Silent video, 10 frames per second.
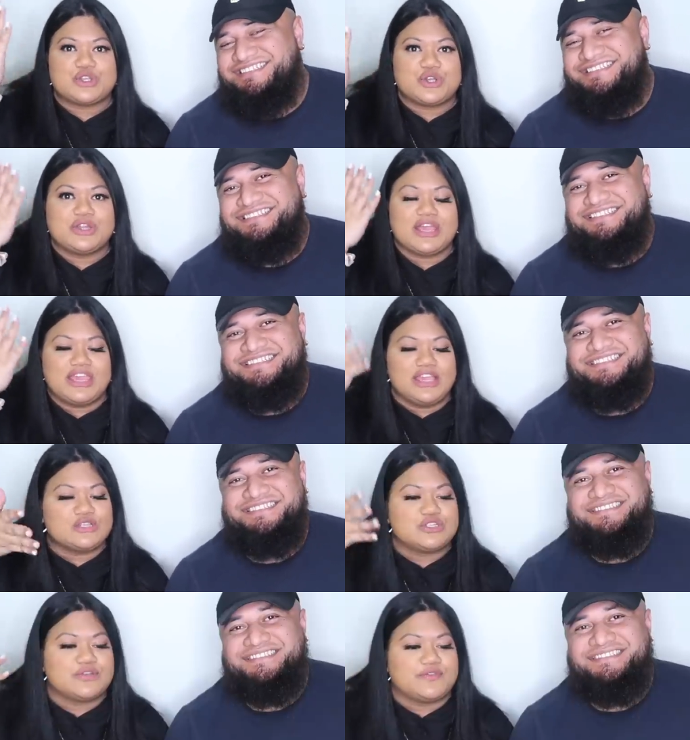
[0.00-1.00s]
Speaker 1: so like
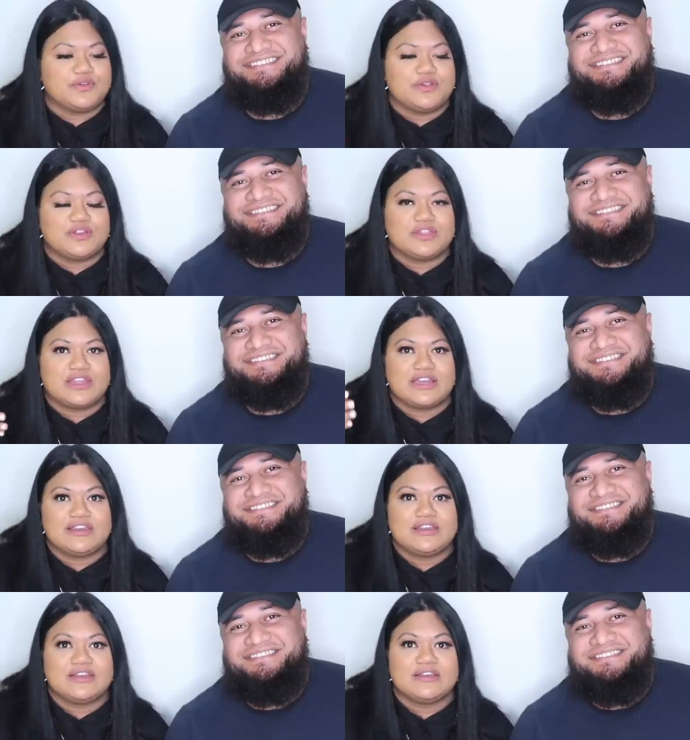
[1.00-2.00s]
into the food that I
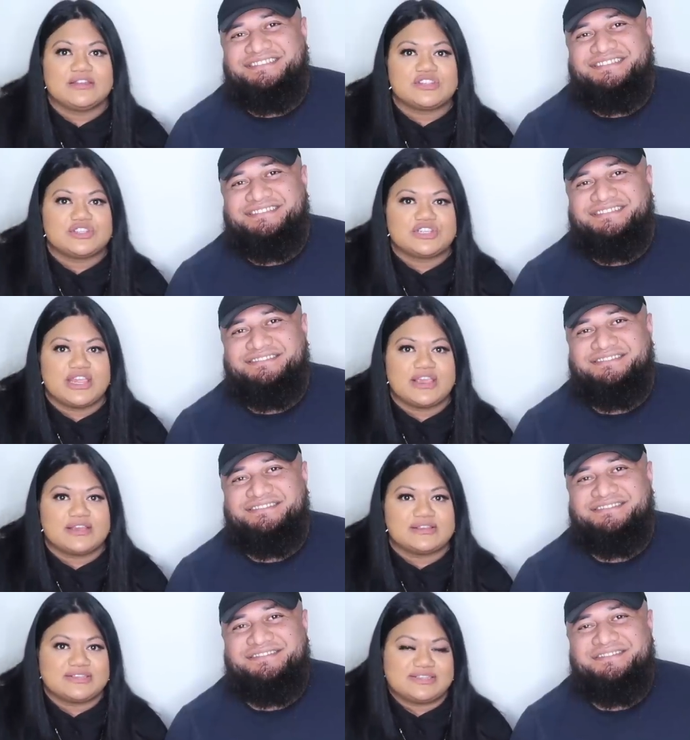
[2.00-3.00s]
didn't check
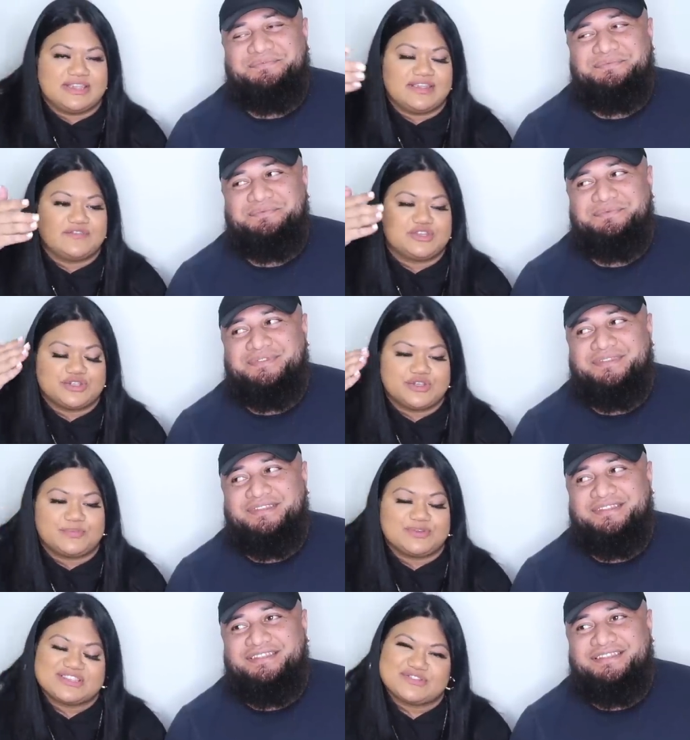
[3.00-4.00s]
to see if Junior
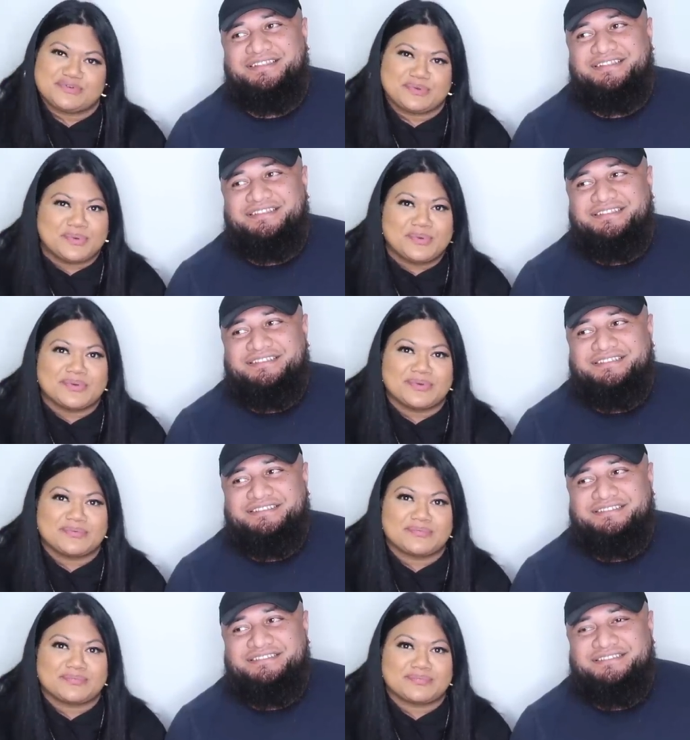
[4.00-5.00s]
pressed record.
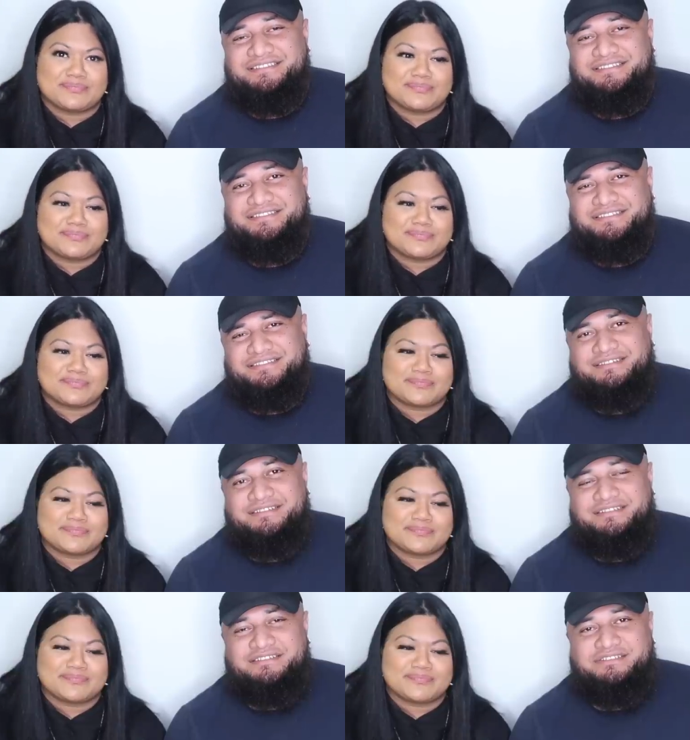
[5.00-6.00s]

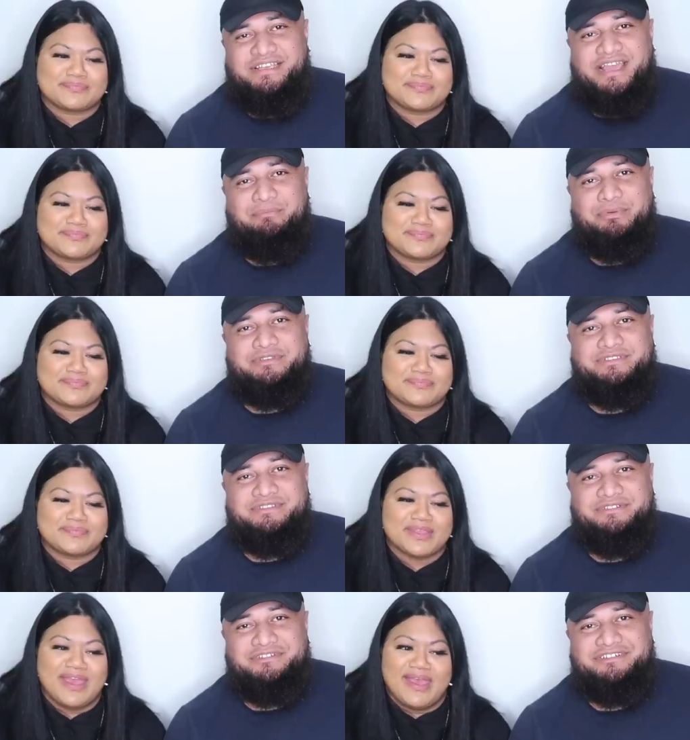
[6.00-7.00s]
Speaker 2: Shit happens,
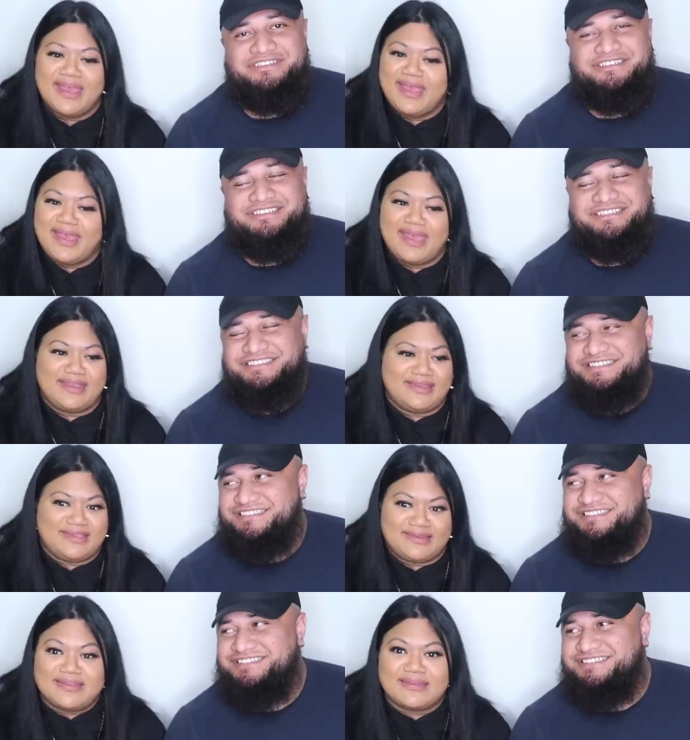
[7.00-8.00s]
right?
Speaker 1: And he
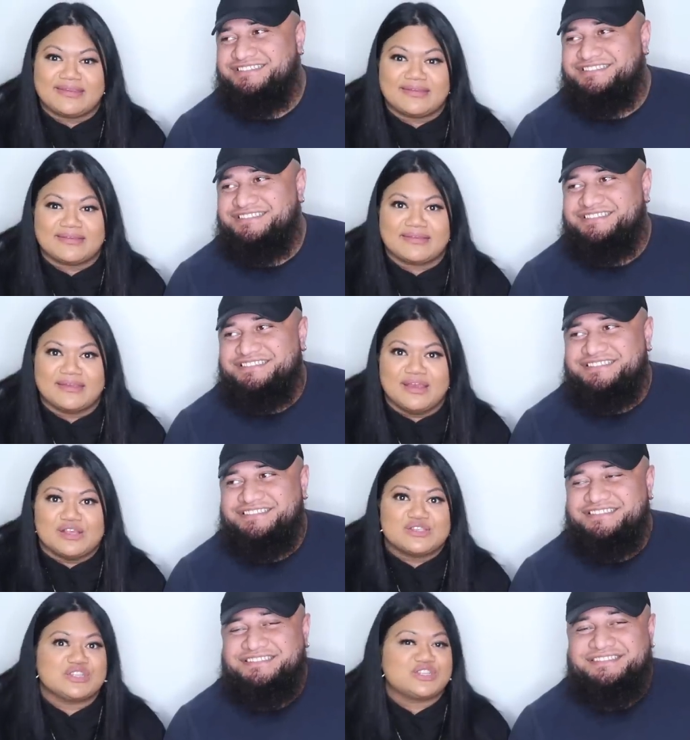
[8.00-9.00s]
didn't.
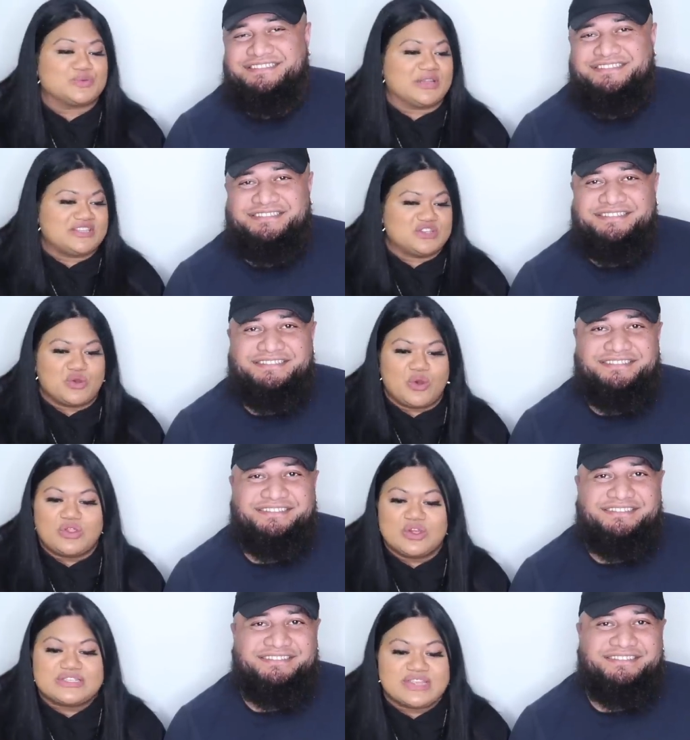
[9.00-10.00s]
So I just wasted all
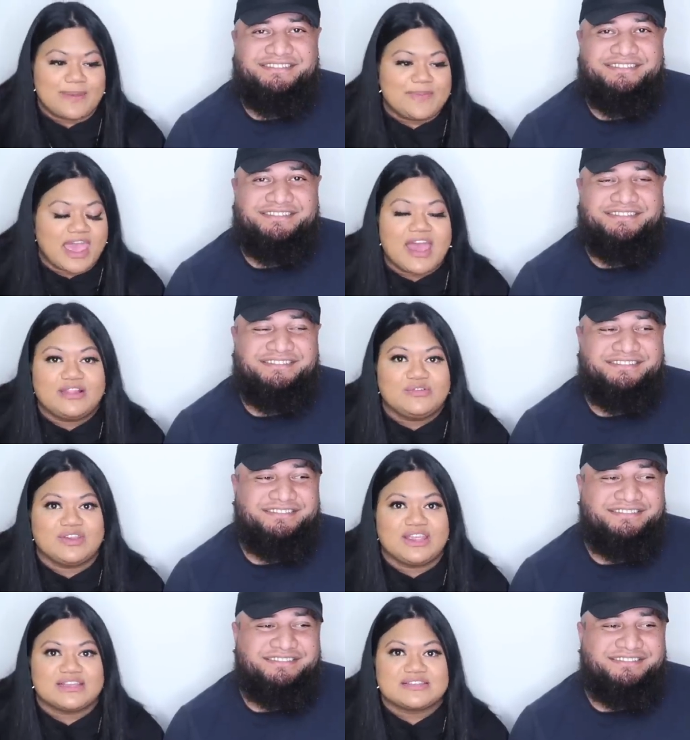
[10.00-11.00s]
those damn
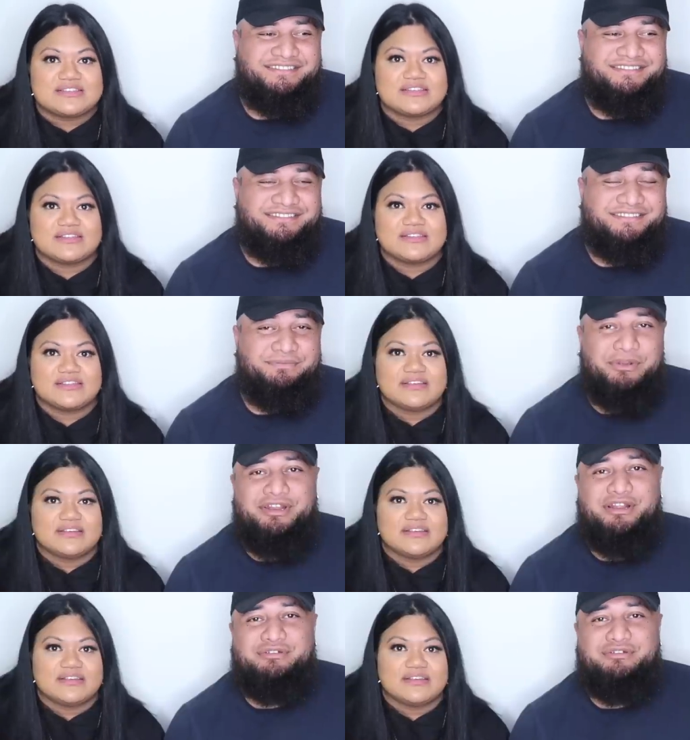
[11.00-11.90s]
calories.
Speaker 2: Bro, and